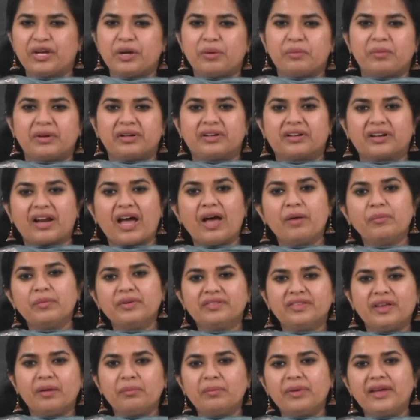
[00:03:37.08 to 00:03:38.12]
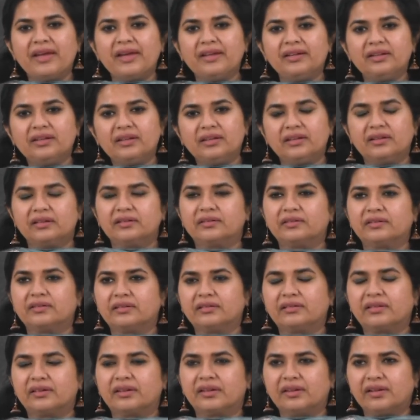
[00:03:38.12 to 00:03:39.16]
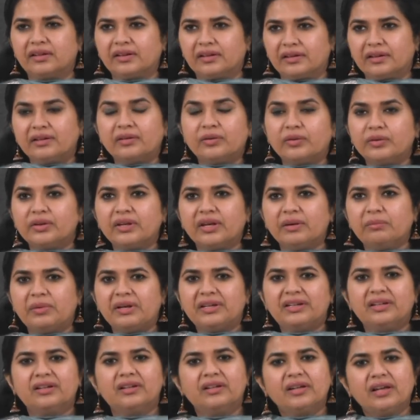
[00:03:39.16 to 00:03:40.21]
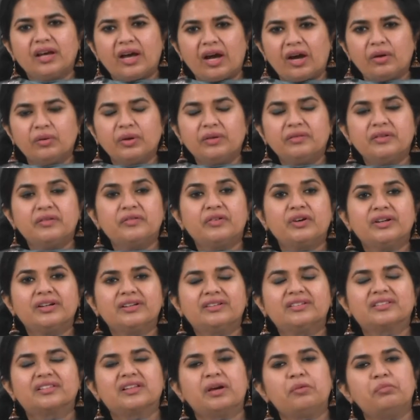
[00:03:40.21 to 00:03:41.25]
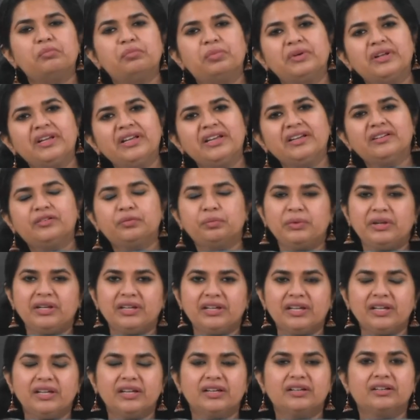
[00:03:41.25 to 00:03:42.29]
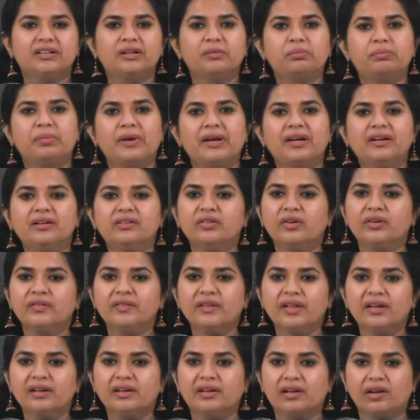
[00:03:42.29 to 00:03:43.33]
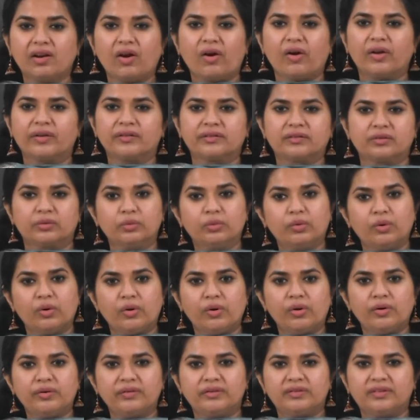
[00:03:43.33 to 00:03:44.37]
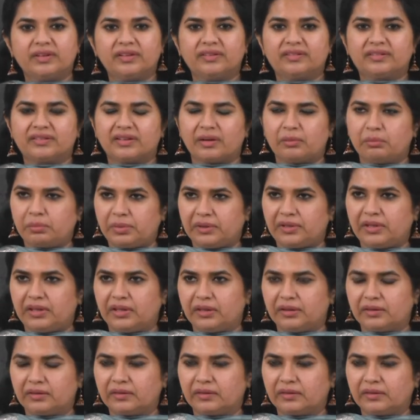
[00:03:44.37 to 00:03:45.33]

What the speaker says: But Ram is the man, okay, but however, for its complete meaning, it depends on the clause who owns this company.